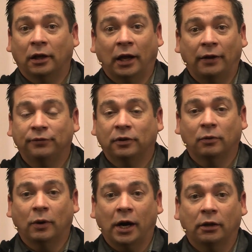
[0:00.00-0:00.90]
after a
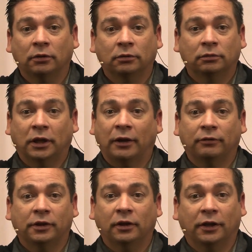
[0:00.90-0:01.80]
while, I
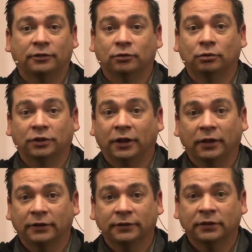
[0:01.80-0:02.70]
realized two
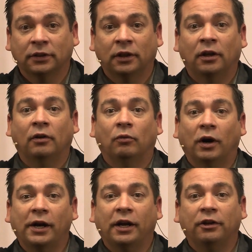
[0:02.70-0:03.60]
things.
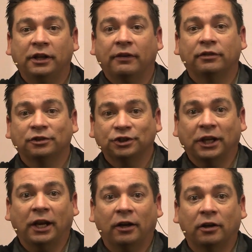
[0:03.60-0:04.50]
Why I never
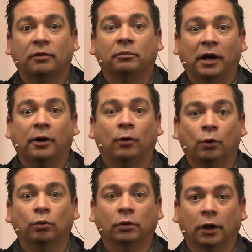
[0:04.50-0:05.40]
share my
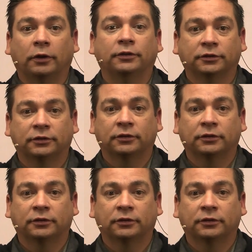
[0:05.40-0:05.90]
own lunch.